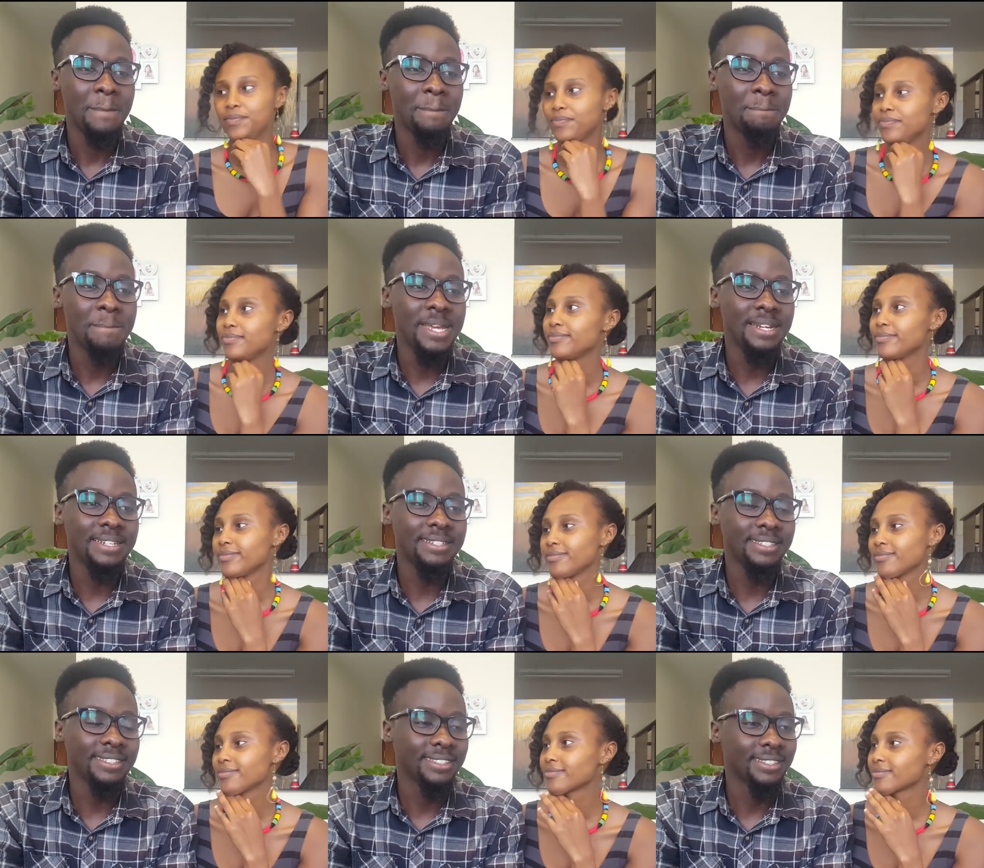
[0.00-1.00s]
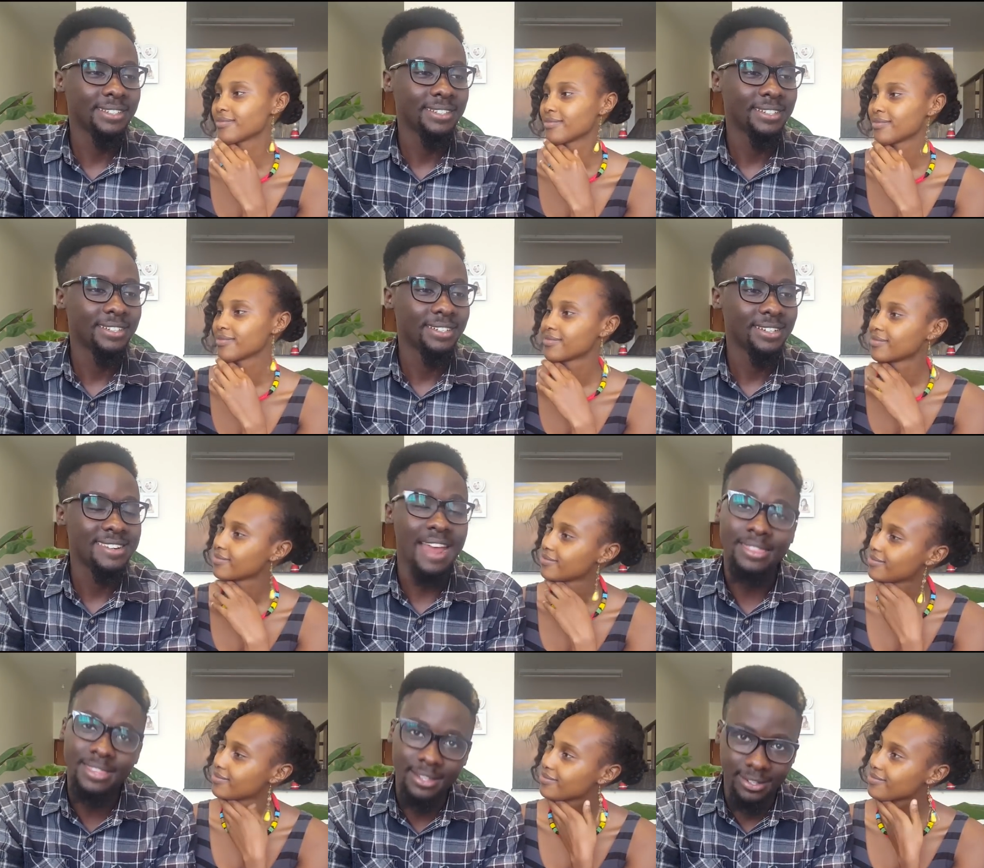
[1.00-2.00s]
Speaker 1: mean
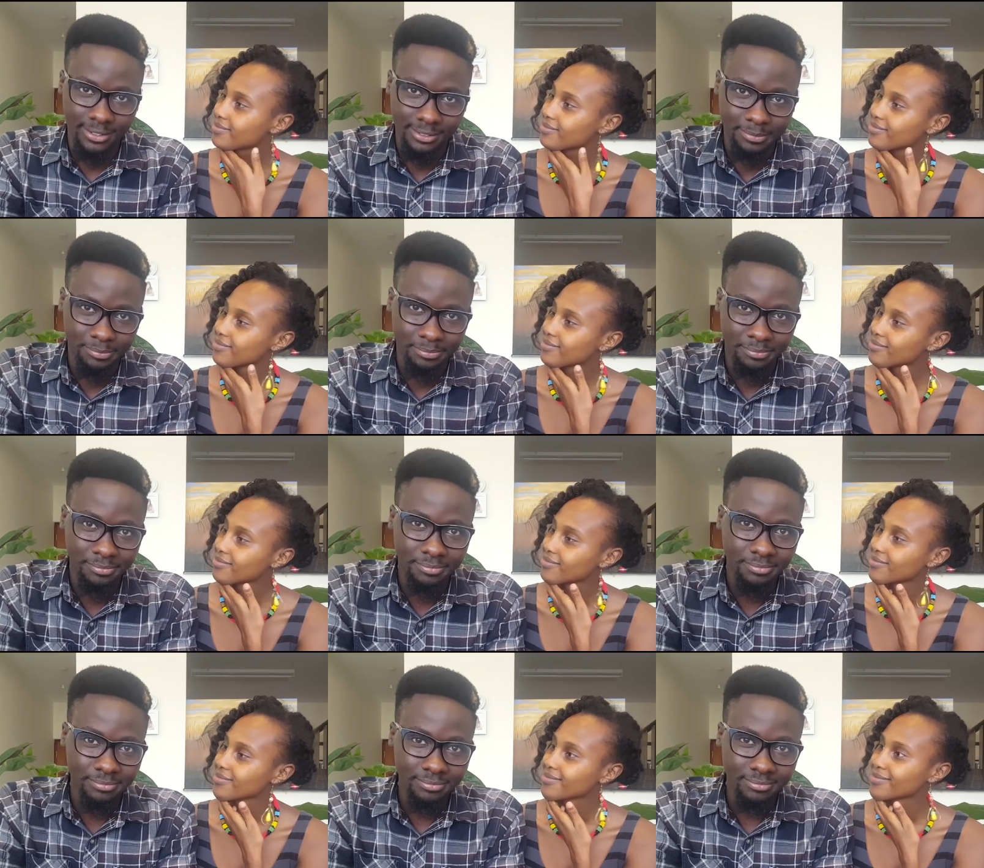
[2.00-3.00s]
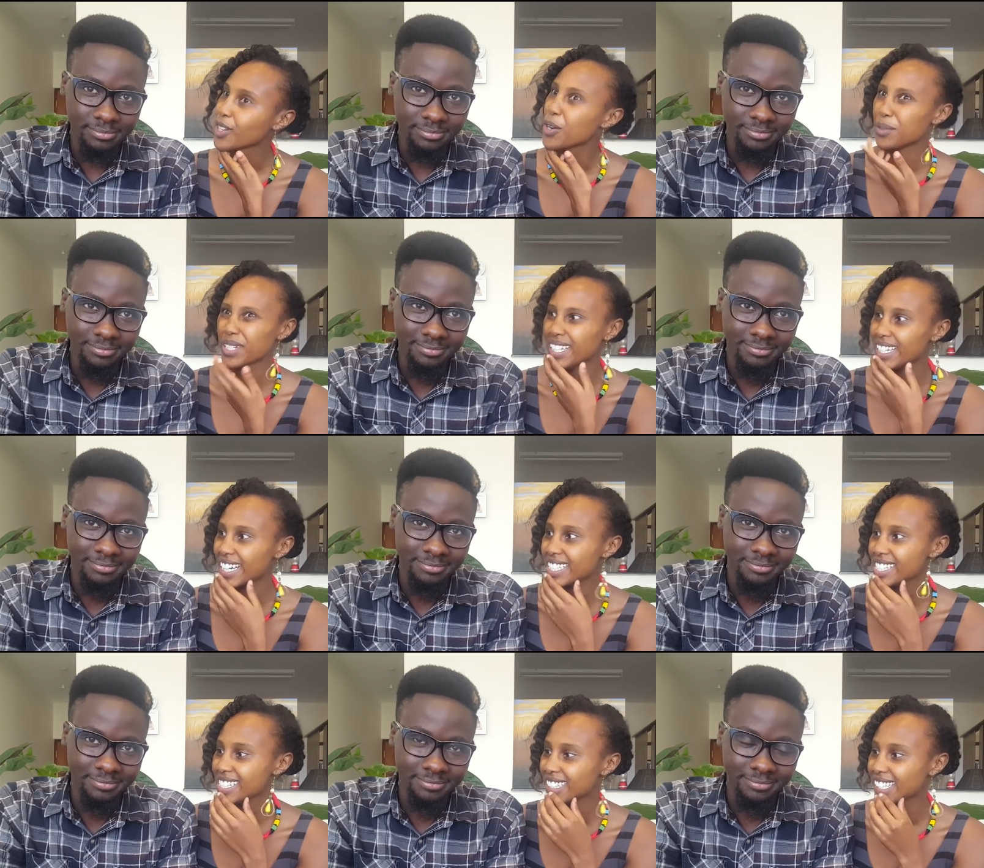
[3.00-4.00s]
nothing.
Speaker 2: Oh, really,
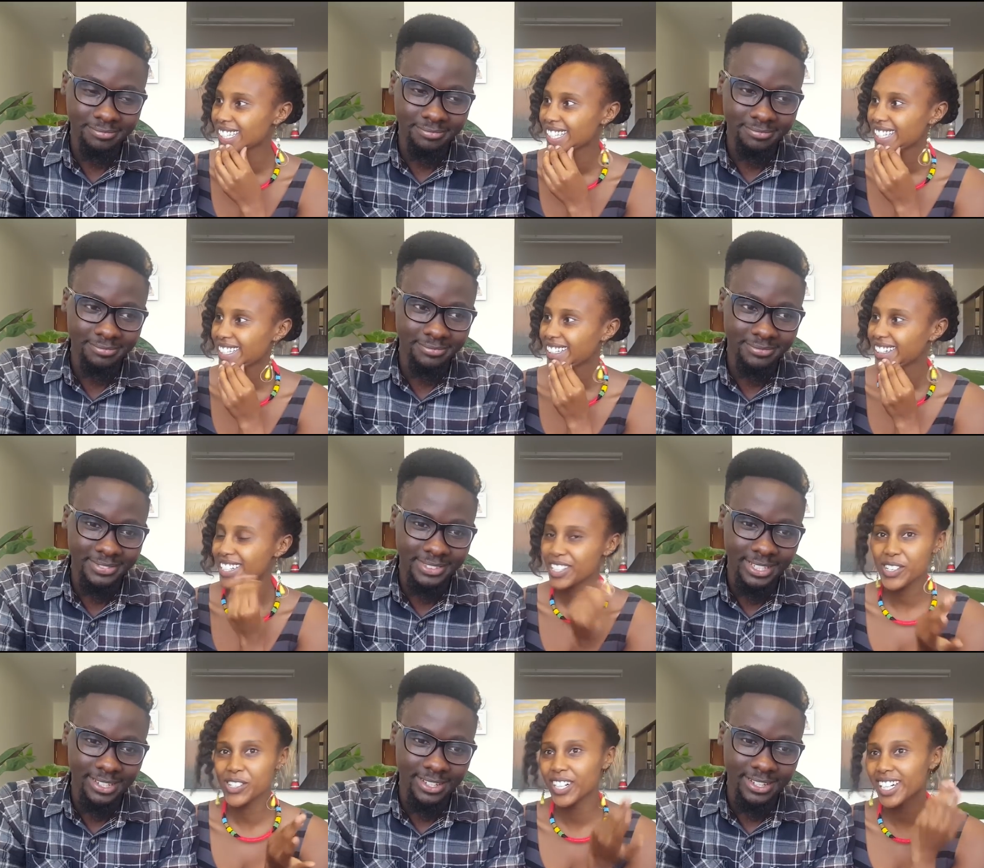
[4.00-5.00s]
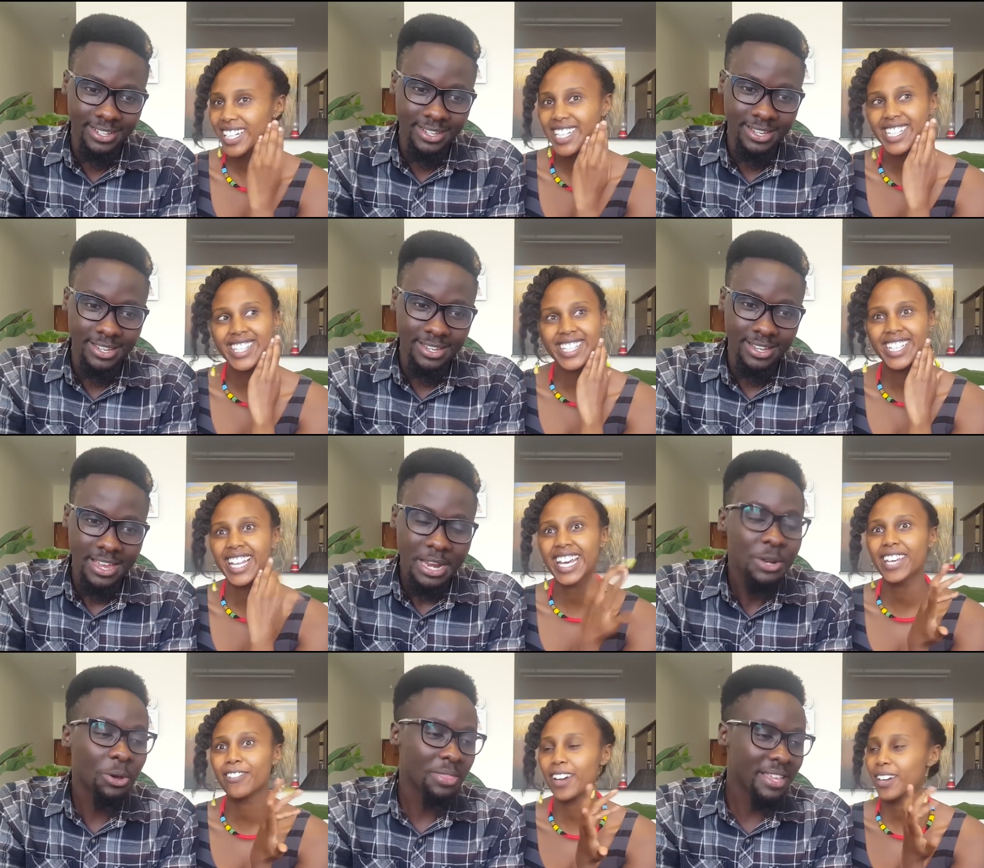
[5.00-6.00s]
Curtis? No, it's
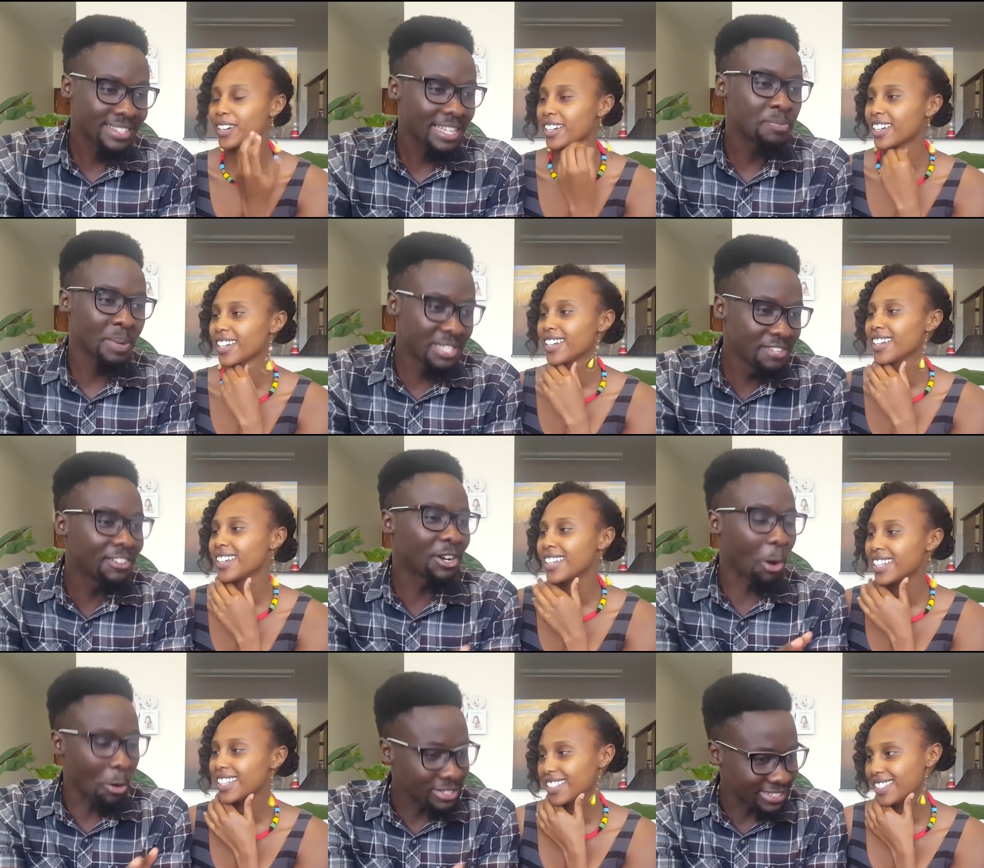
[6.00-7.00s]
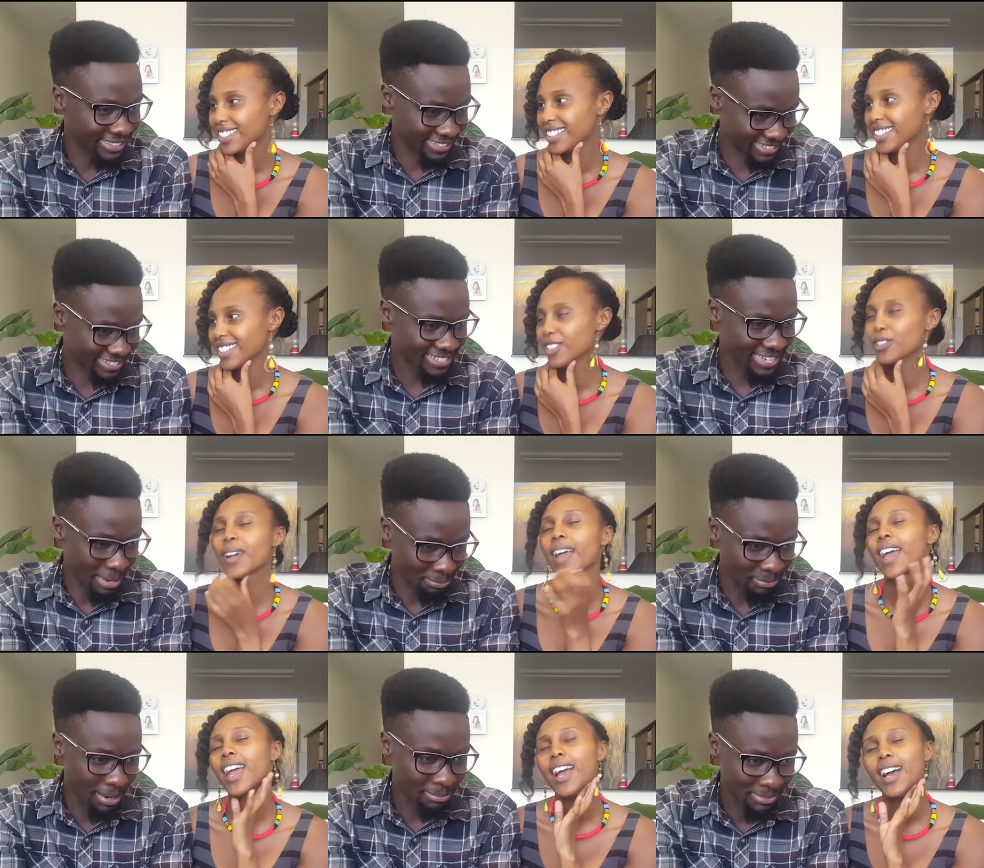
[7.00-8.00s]
like no. There's a
Speaker 1: specific context. Okay.
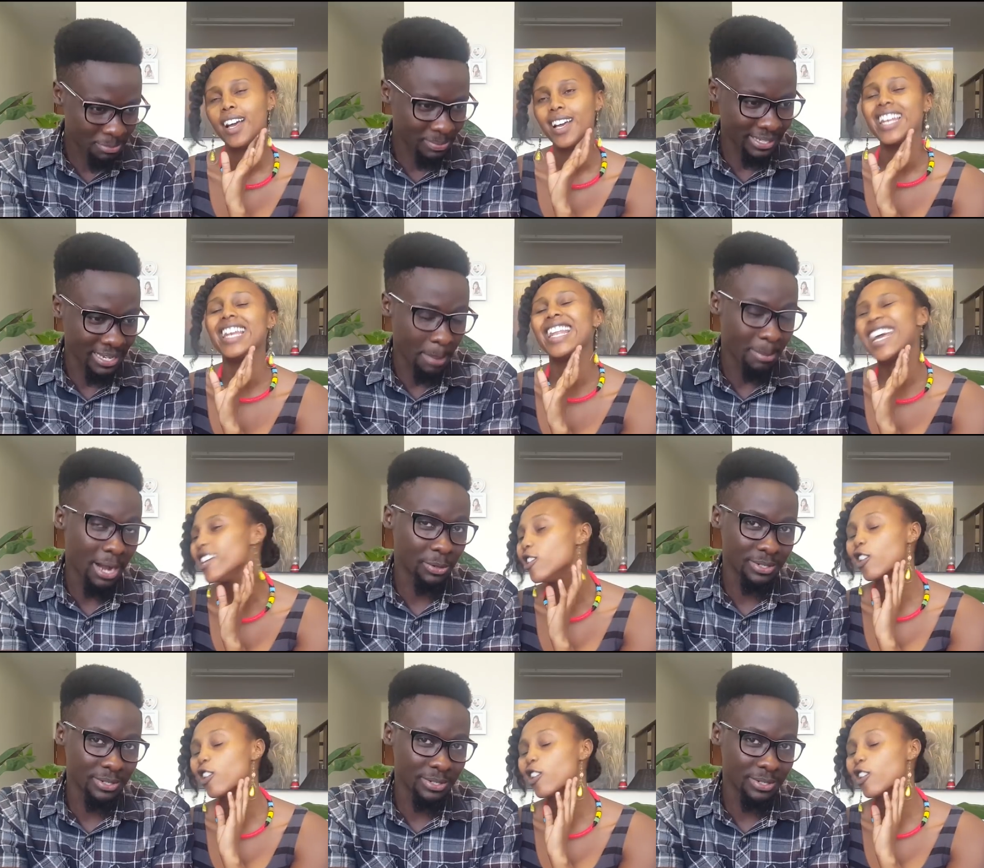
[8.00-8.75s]
I'm, I'm speaking. Lay about. your